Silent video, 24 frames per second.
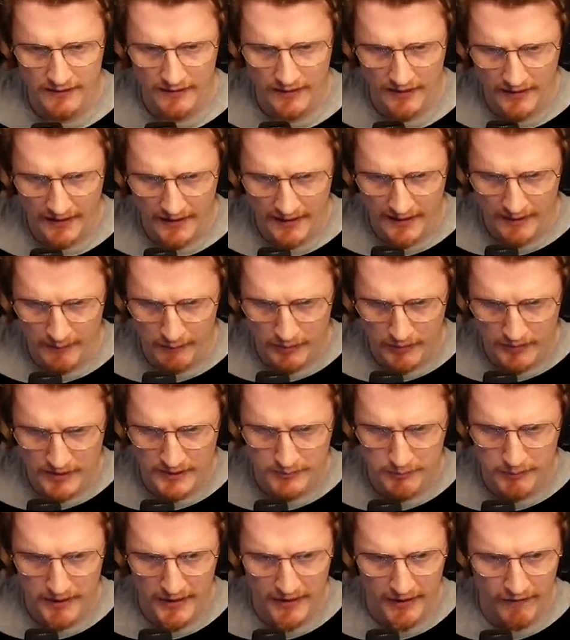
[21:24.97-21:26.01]

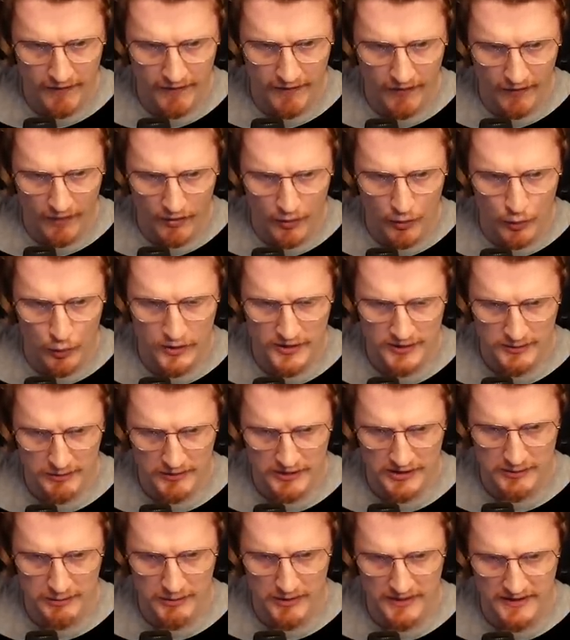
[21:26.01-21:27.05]
employees bear full
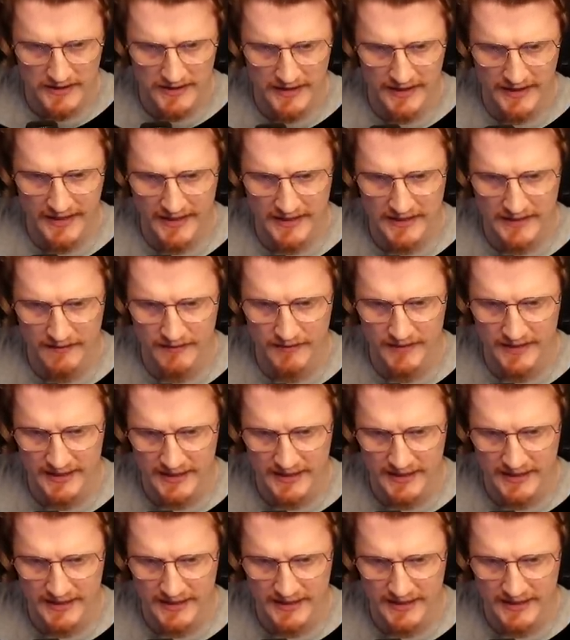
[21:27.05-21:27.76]
responsibility in case of